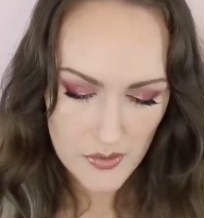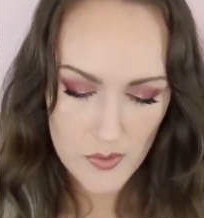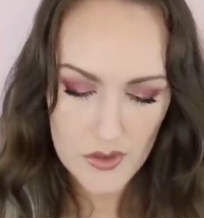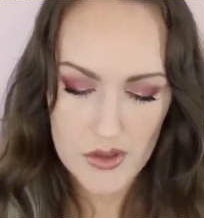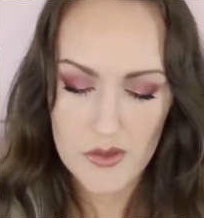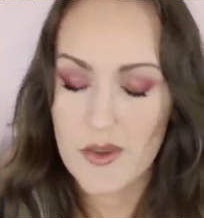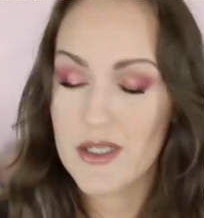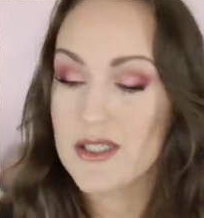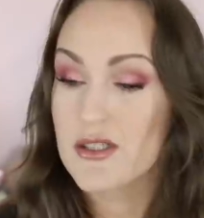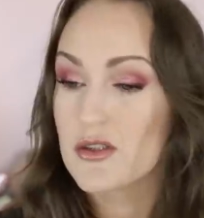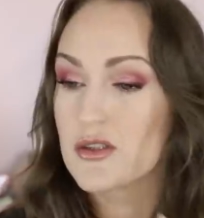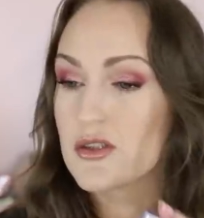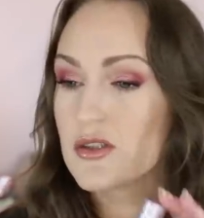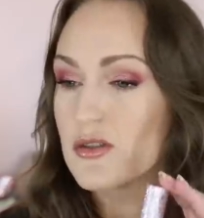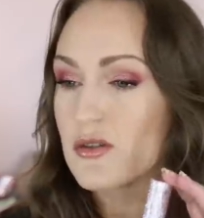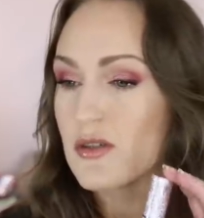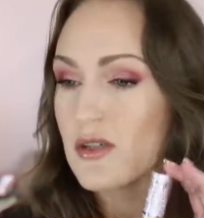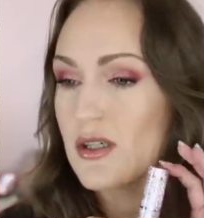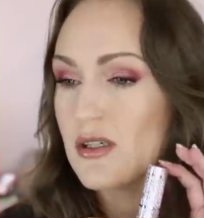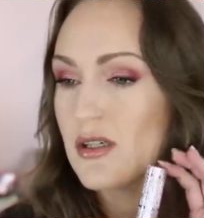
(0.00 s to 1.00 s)
what do I
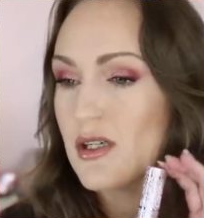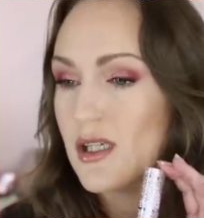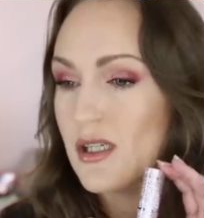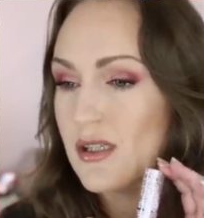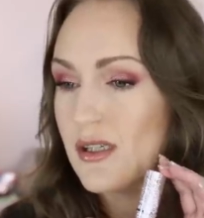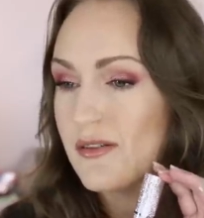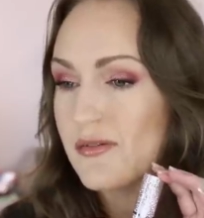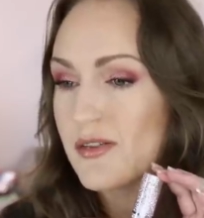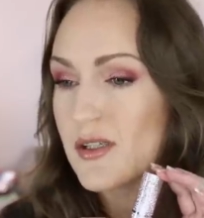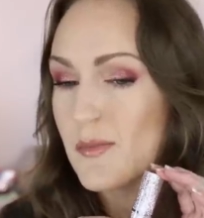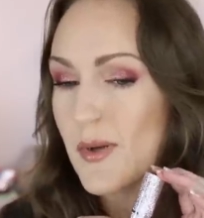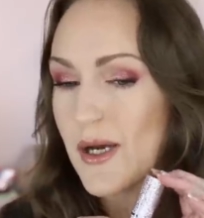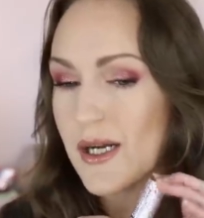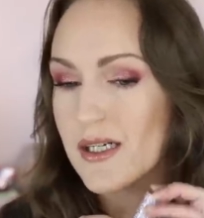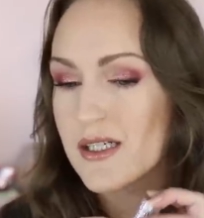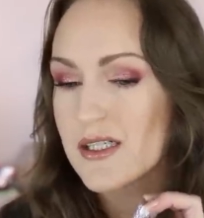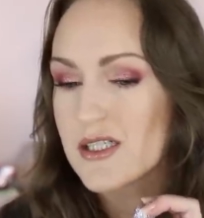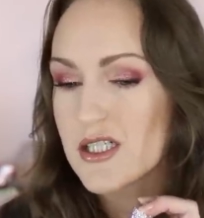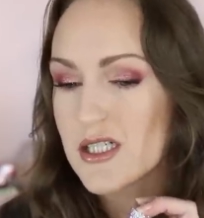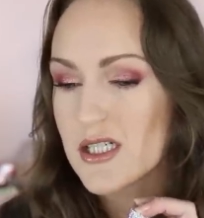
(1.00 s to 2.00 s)
do? Oh, I love the
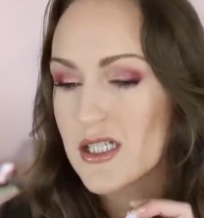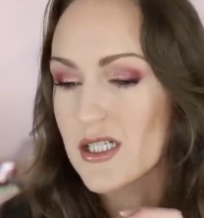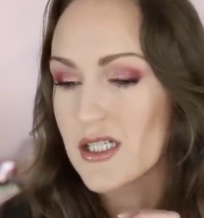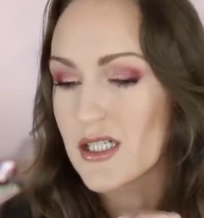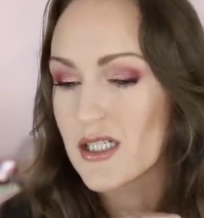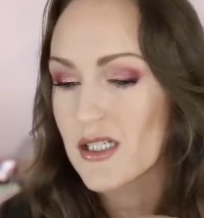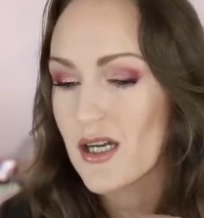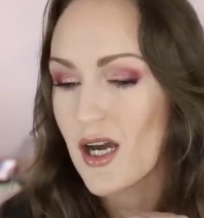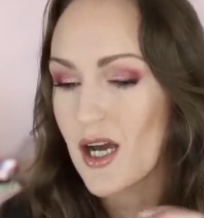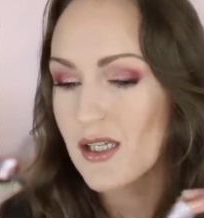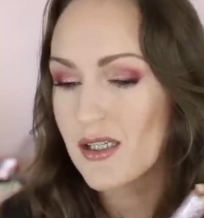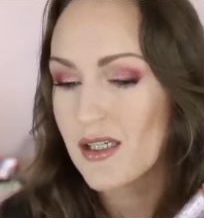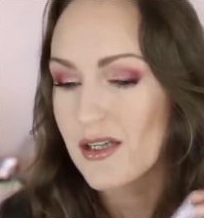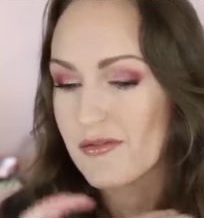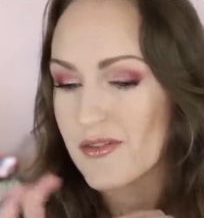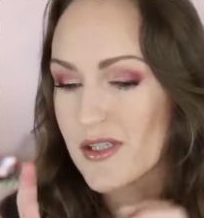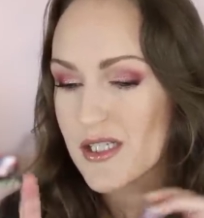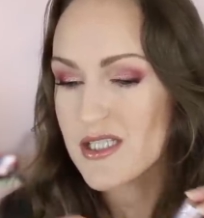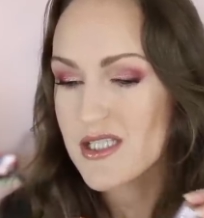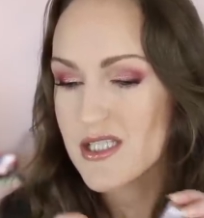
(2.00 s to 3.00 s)
packaging. I
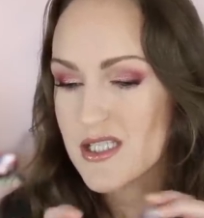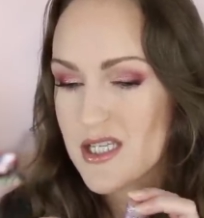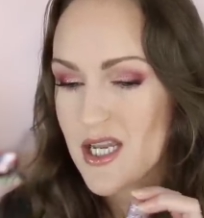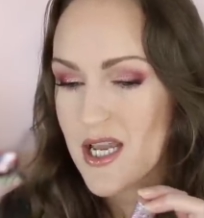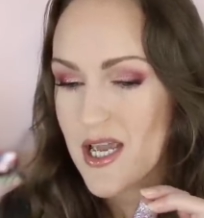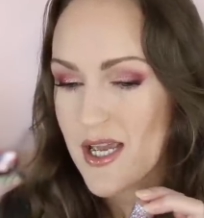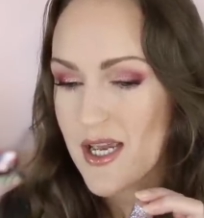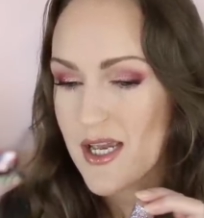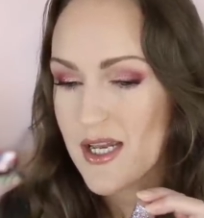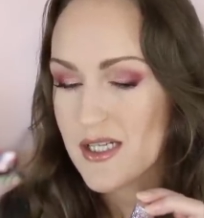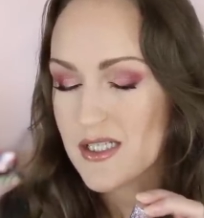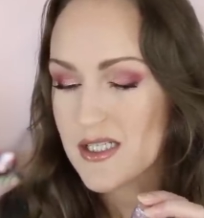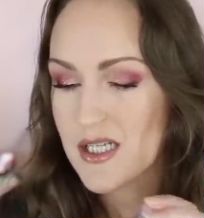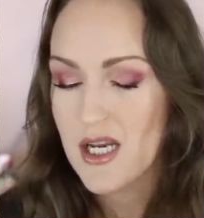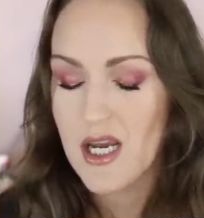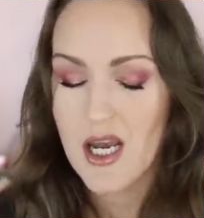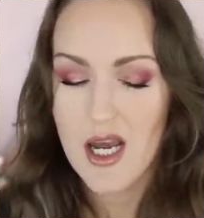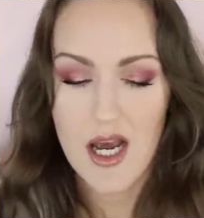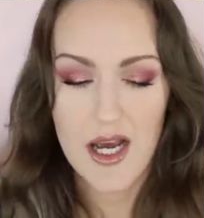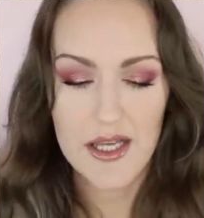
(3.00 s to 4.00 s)
love the set.
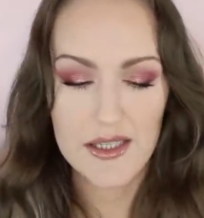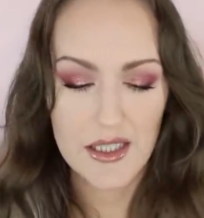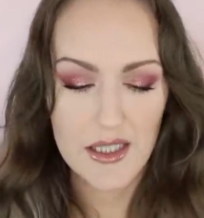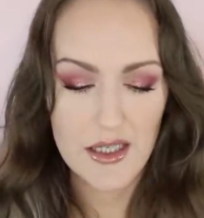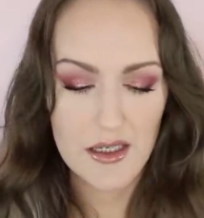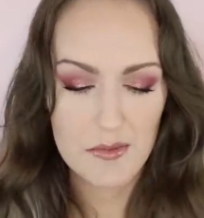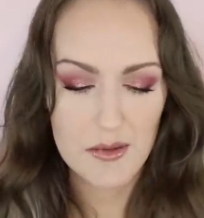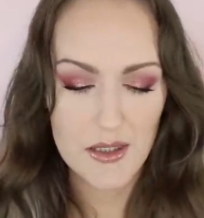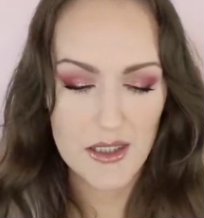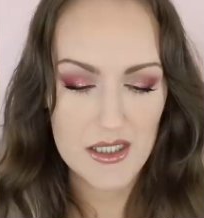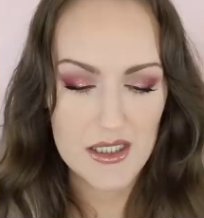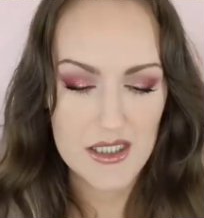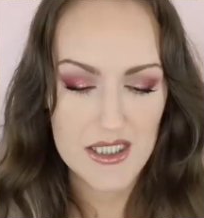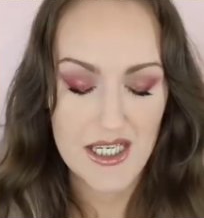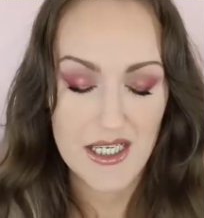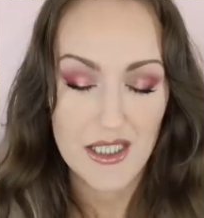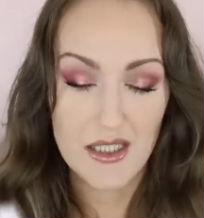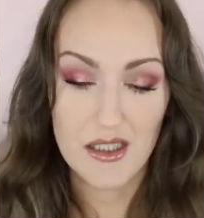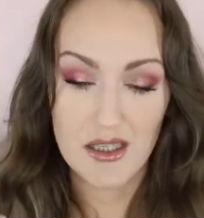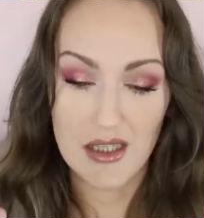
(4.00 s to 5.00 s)
I think I'm going
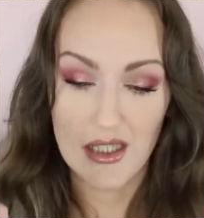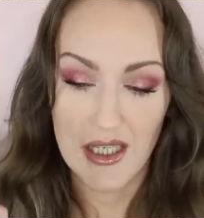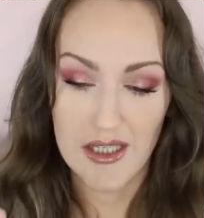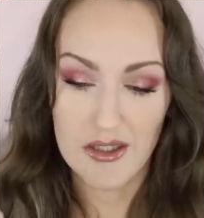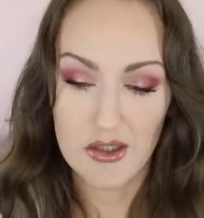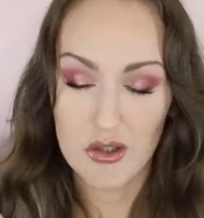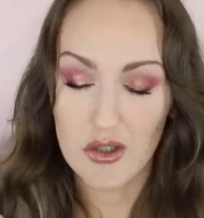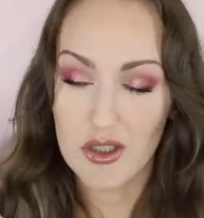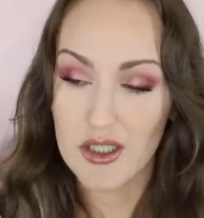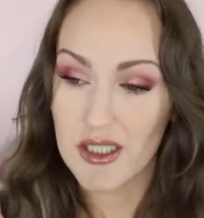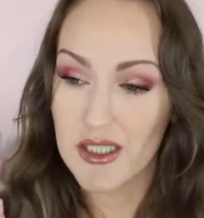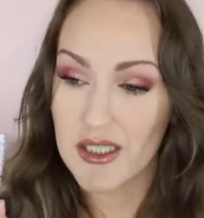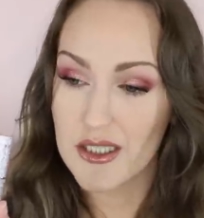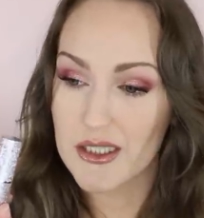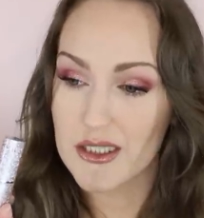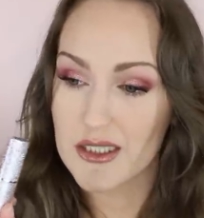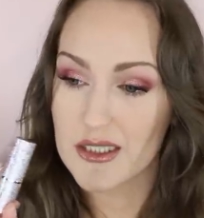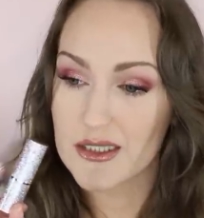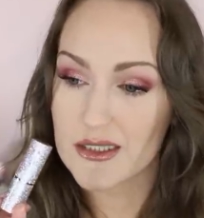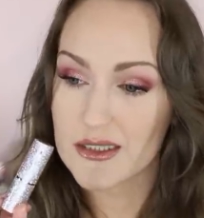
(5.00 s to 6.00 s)
to declutter
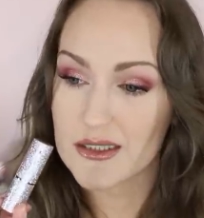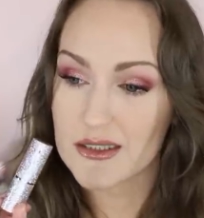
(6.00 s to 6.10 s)
it